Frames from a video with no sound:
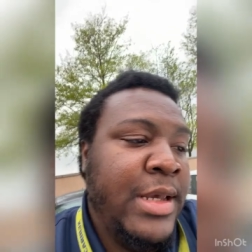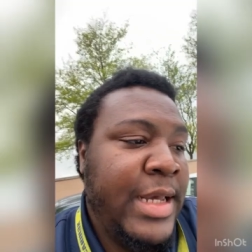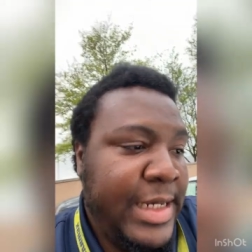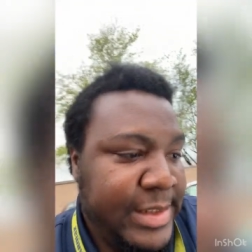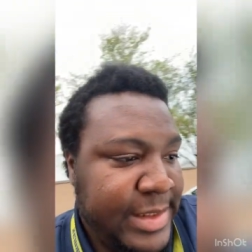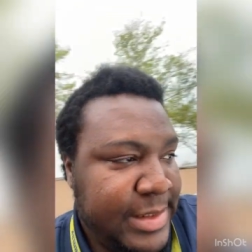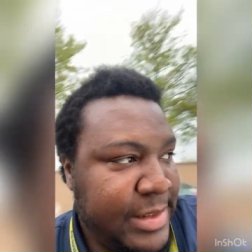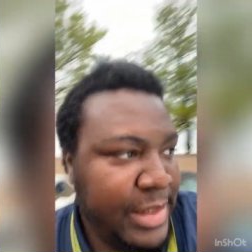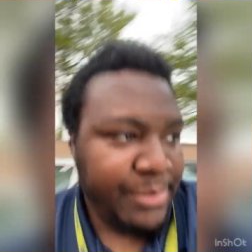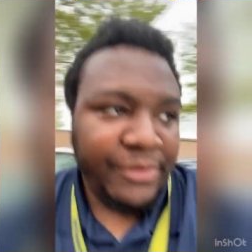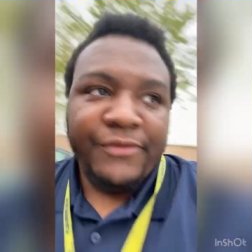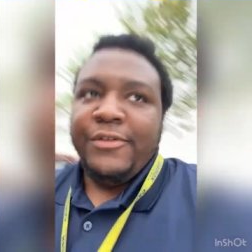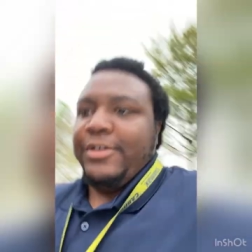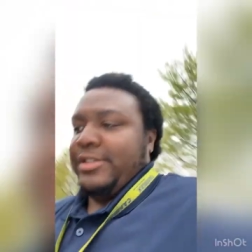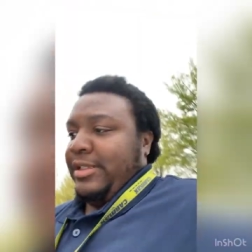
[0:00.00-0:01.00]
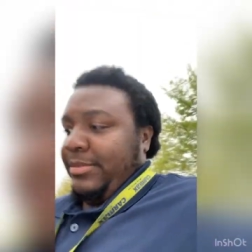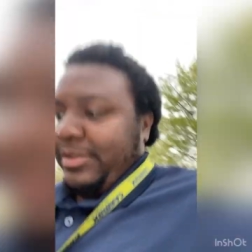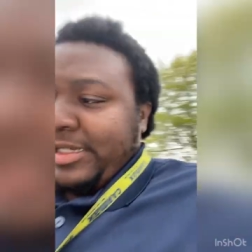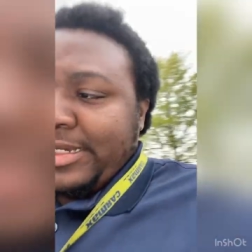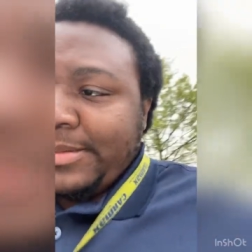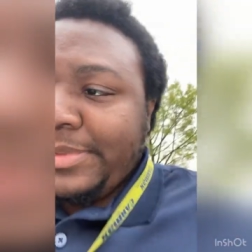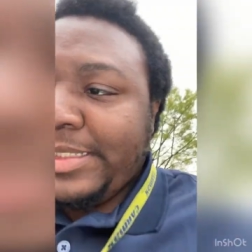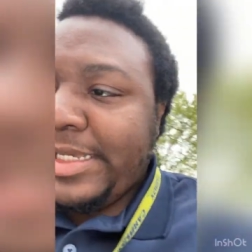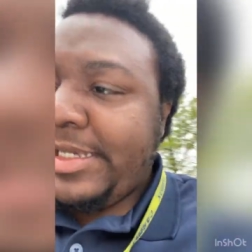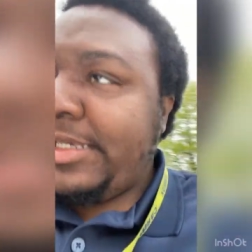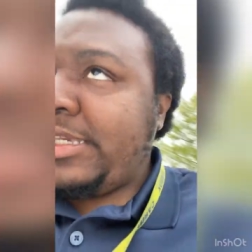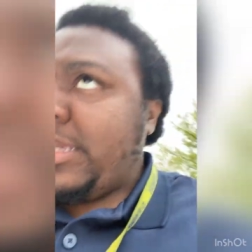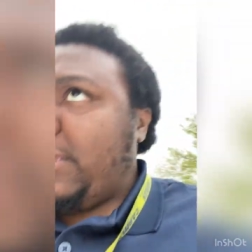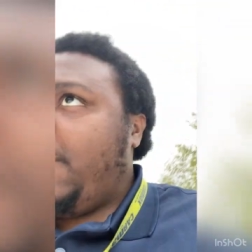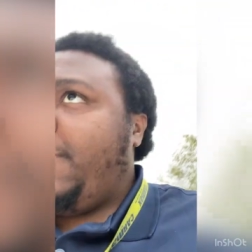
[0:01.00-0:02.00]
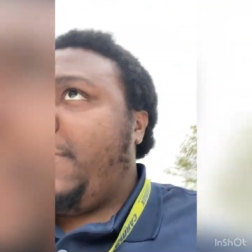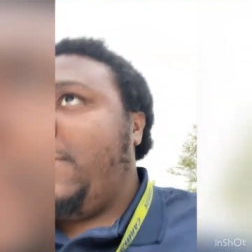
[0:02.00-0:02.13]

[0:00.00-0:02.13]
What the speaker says: as I said before, sometimes they keep